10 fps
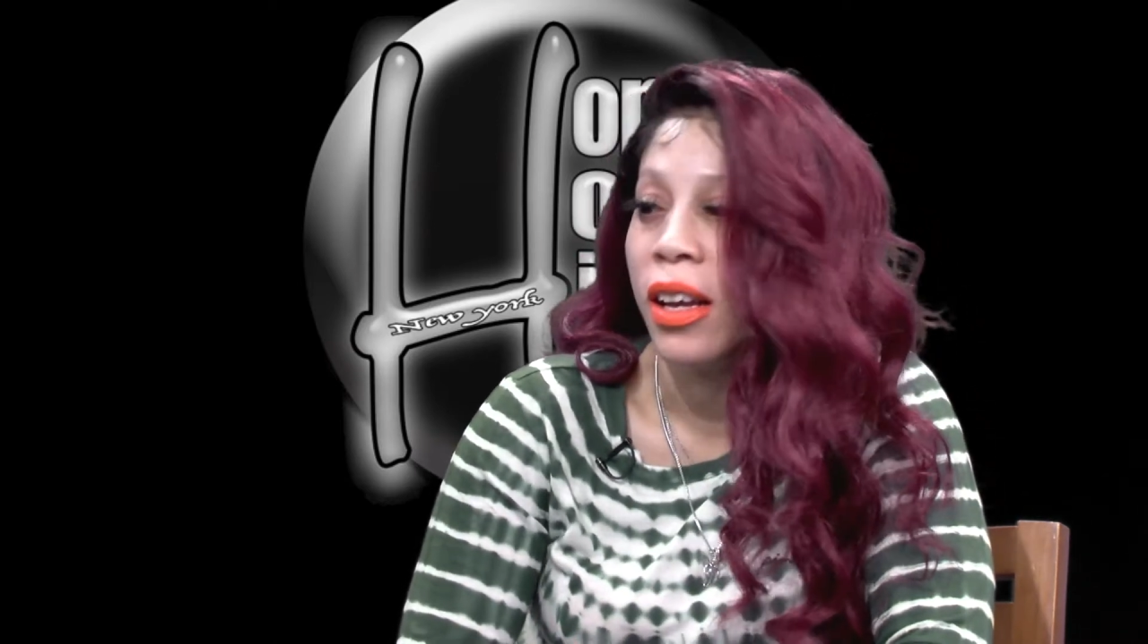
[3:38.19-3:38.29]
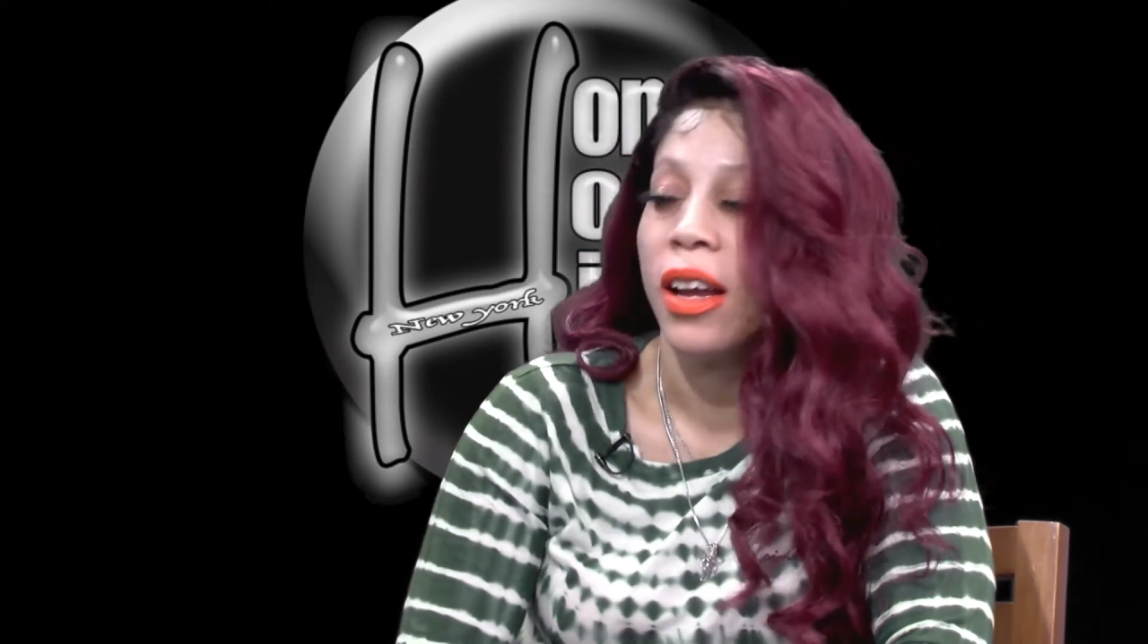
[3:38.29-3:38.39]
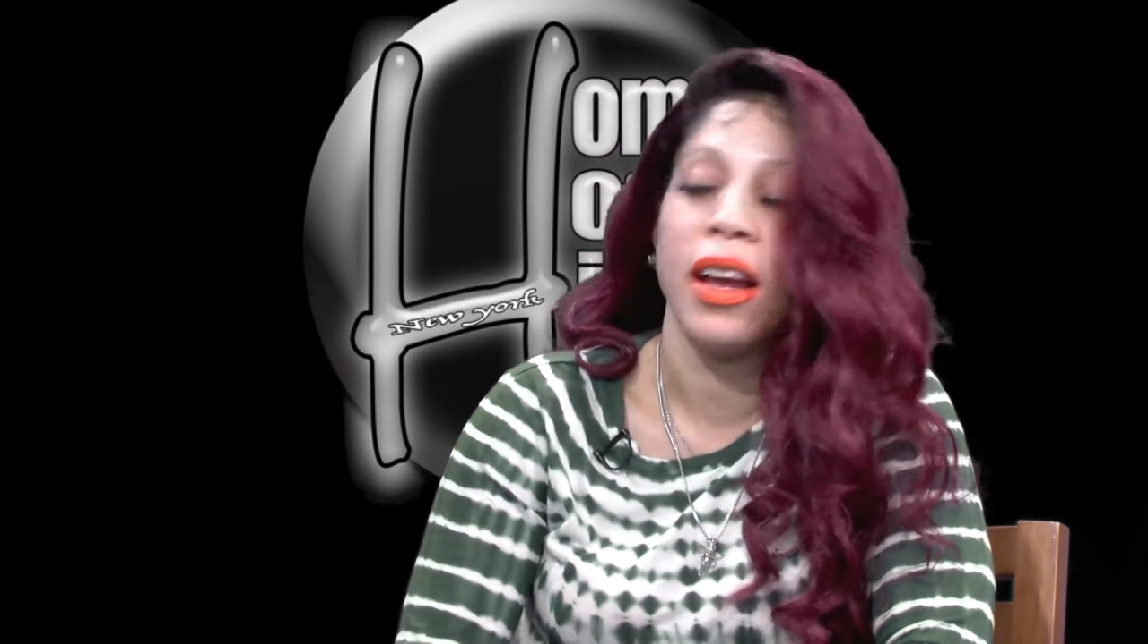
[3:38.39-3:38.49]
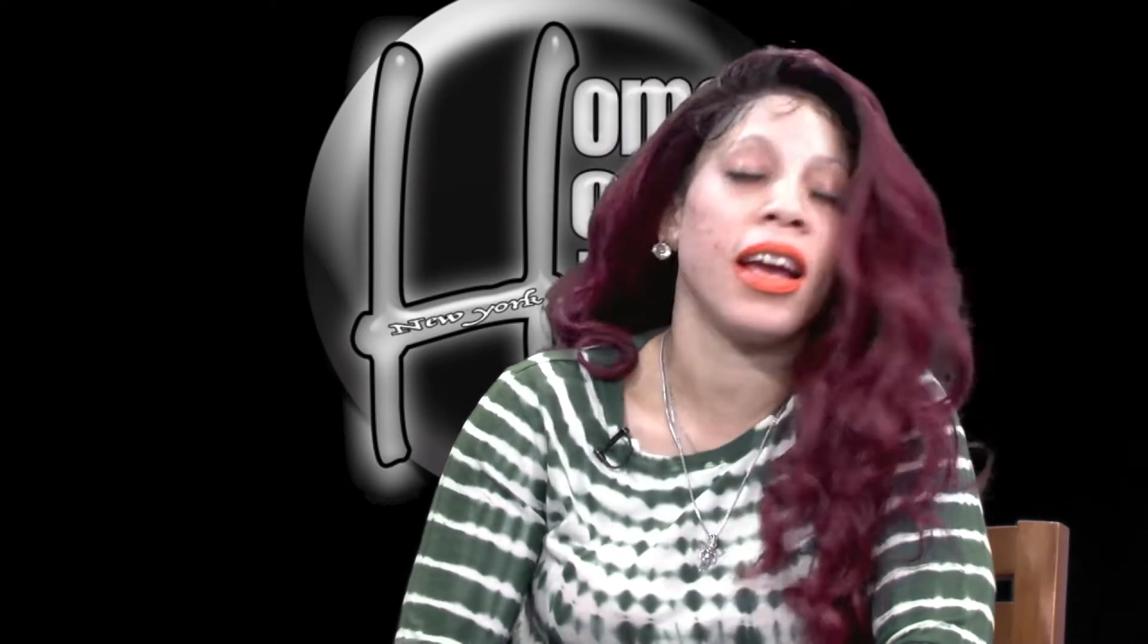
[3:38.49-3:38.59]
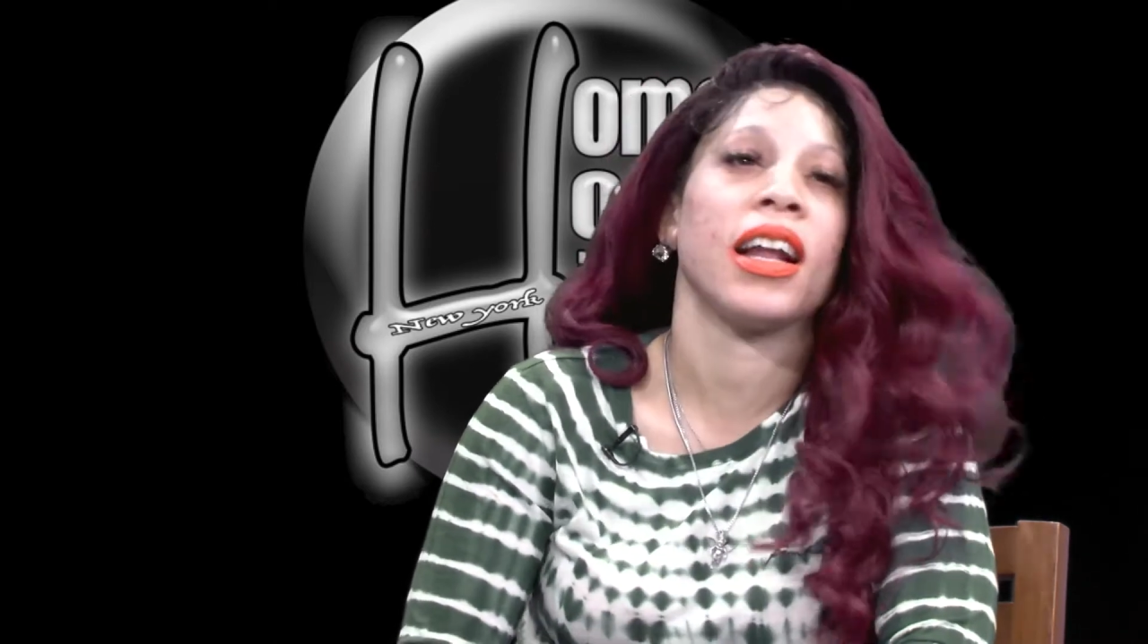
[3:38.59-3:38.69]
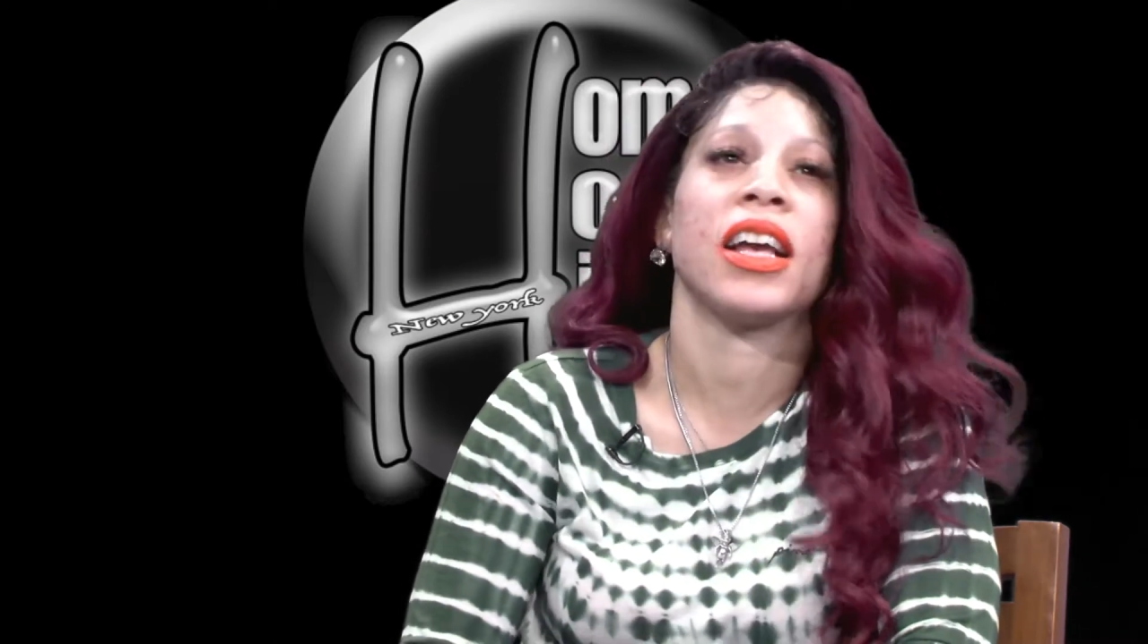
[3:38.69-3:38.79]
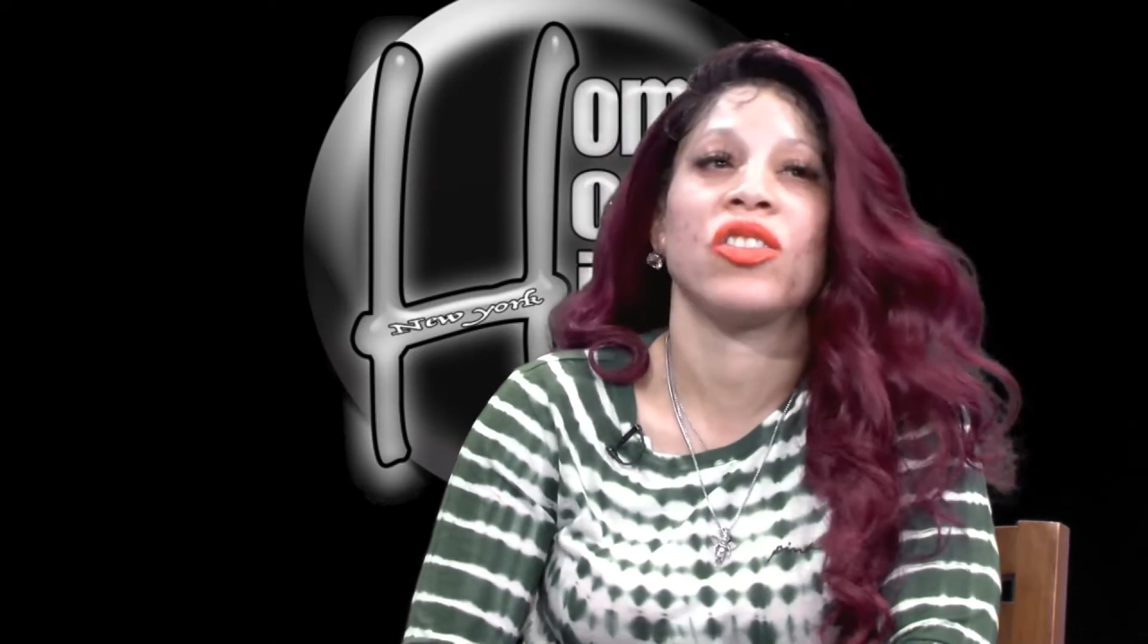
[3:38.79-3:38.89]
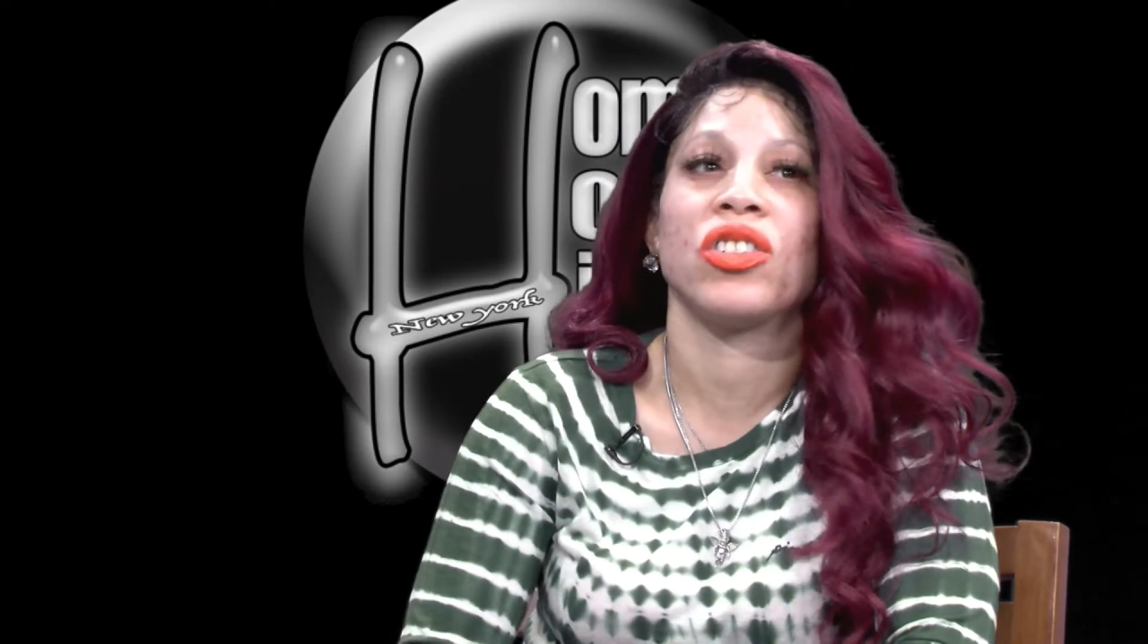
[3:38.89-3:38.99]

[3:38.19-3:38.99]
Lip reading: And I